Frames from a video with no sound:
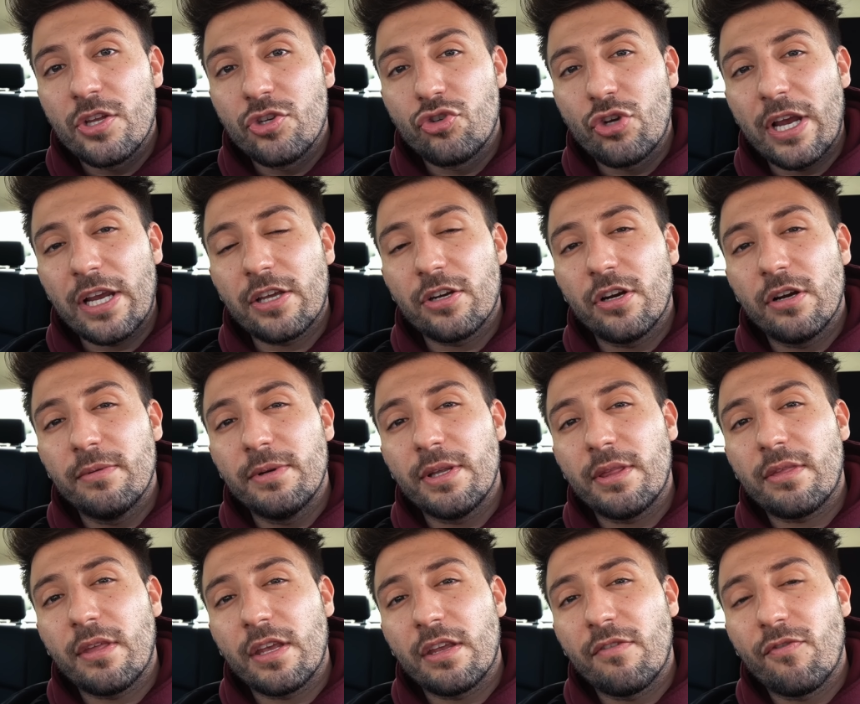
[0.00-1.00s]
Dragon Army,
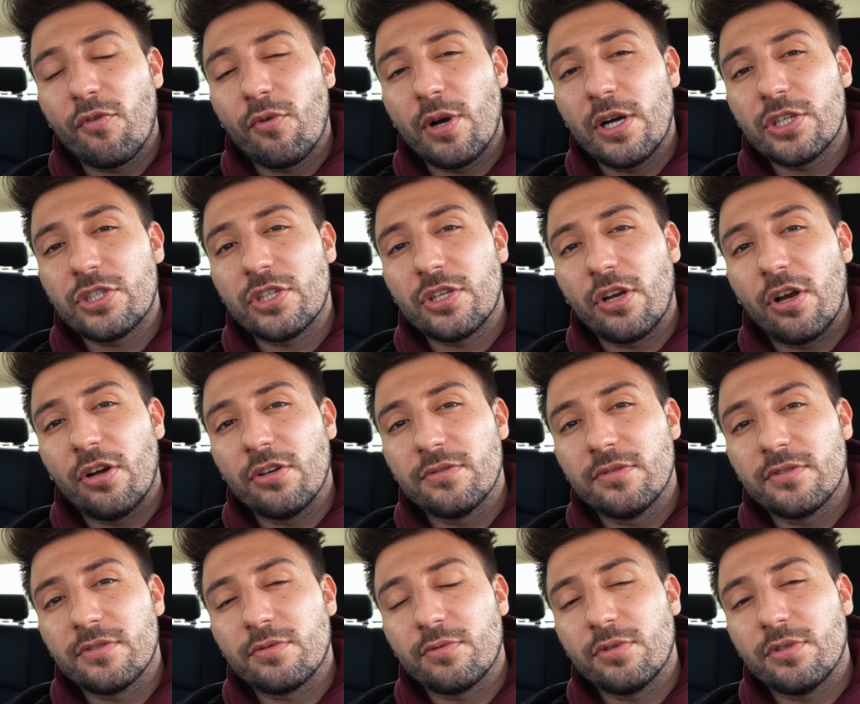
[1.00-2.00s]
thank you for watching
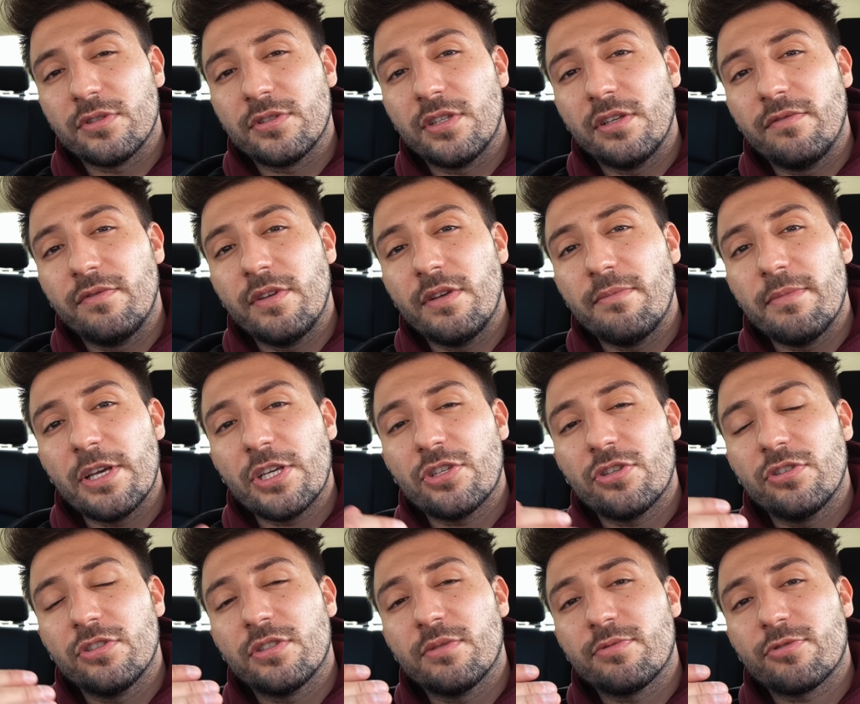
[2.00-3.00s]
AldosWorld TV. Make
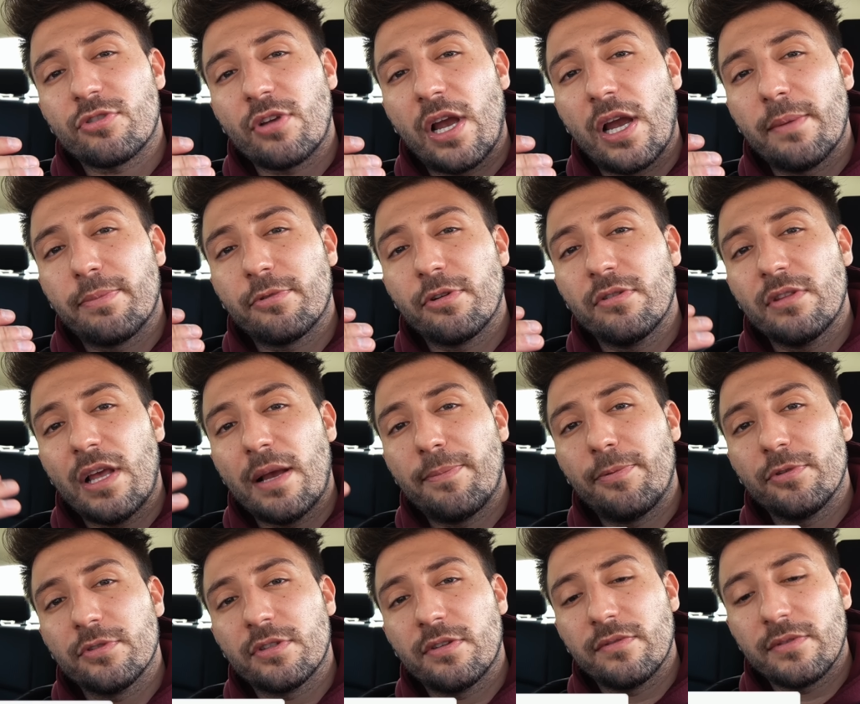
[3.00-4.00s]
sure you subscribe, turn that
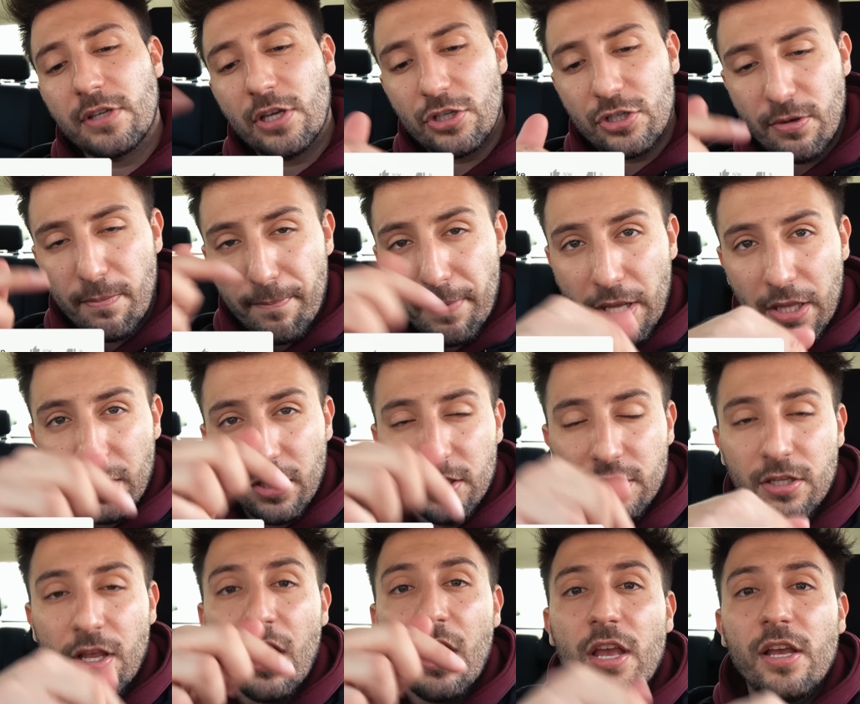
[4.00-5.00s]
post notification bell
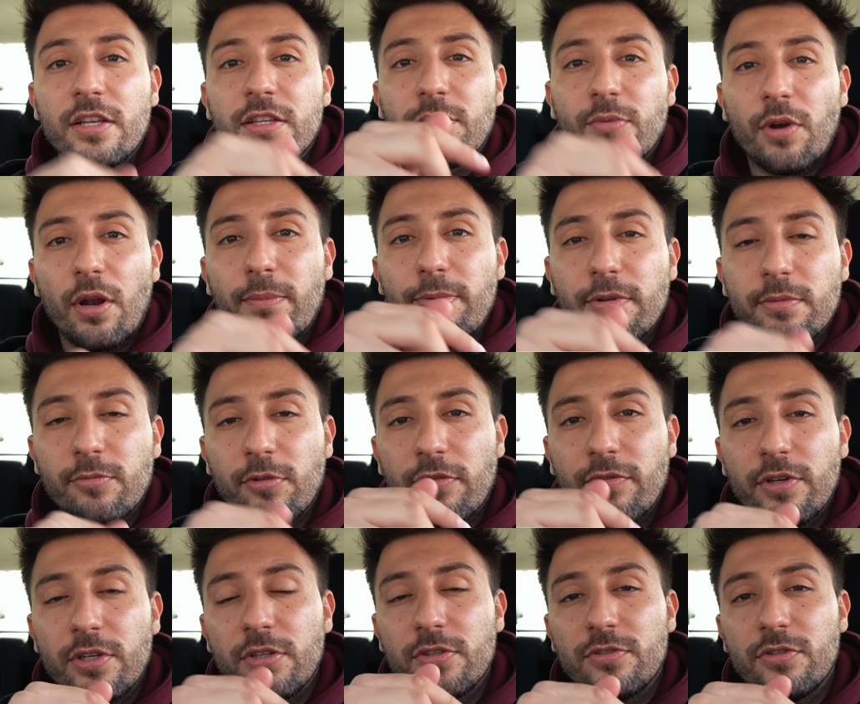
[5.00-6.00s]
on so when I upload more
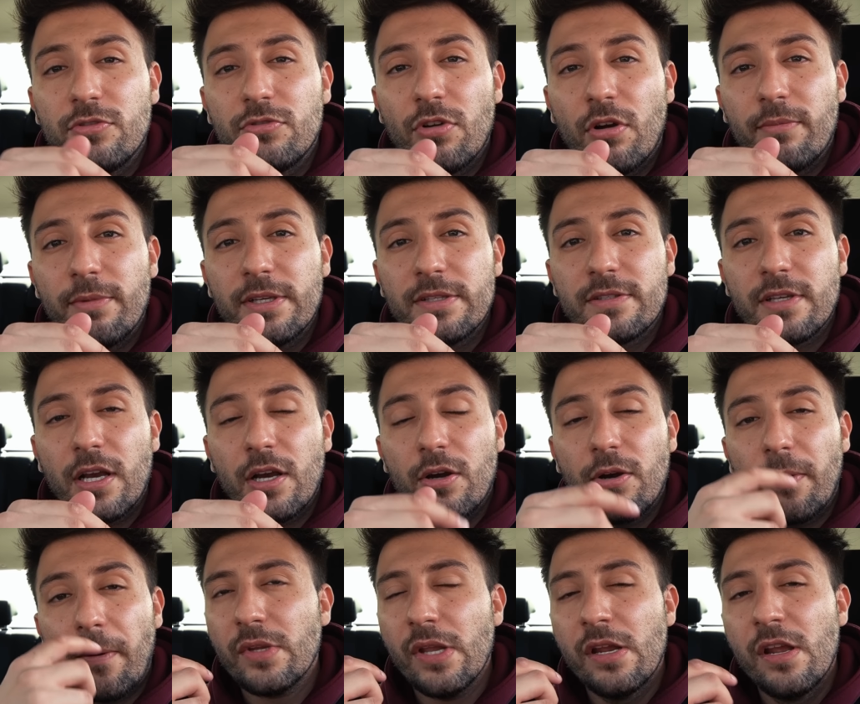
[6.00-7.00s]
videos, you don't miss
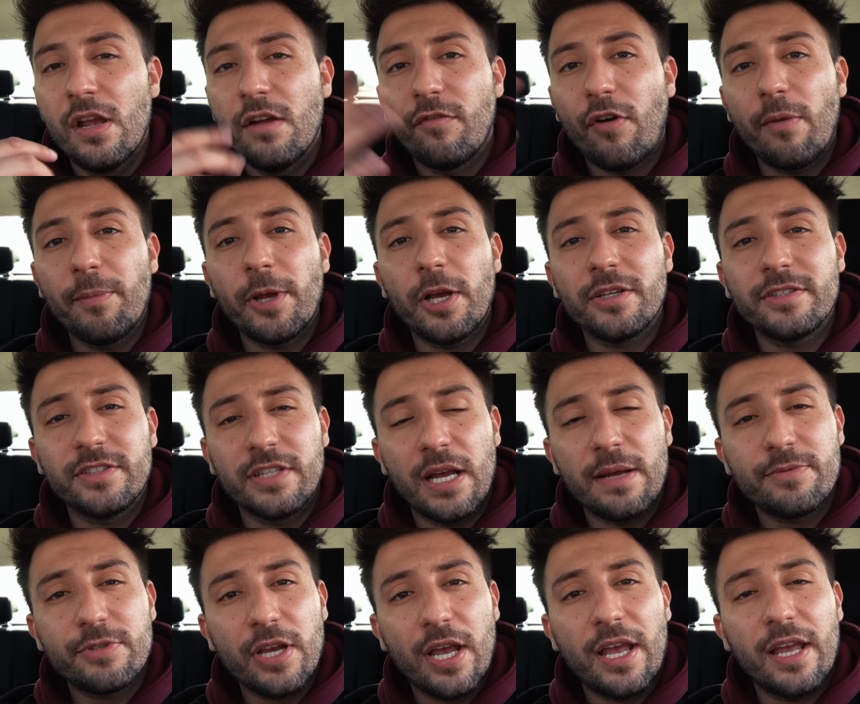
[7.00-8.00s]
out. Follow me on
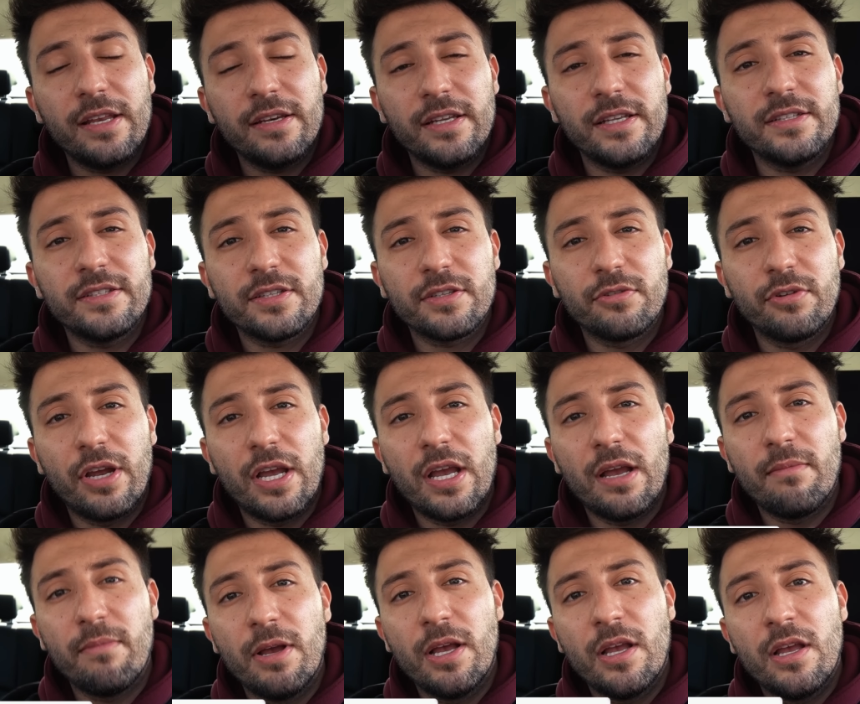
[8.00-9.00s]
Snapchat and
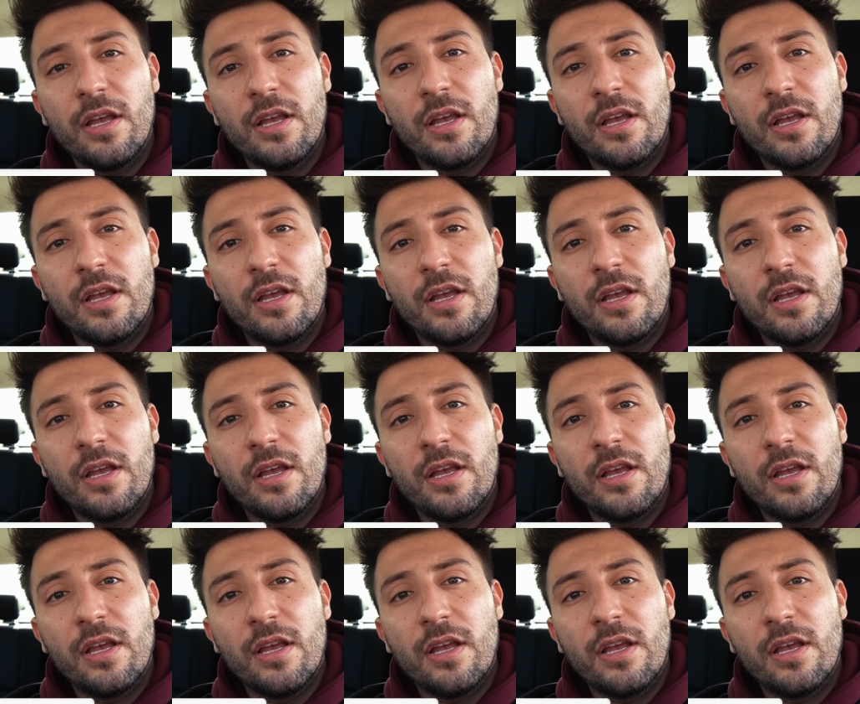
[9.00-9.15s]
Instagram.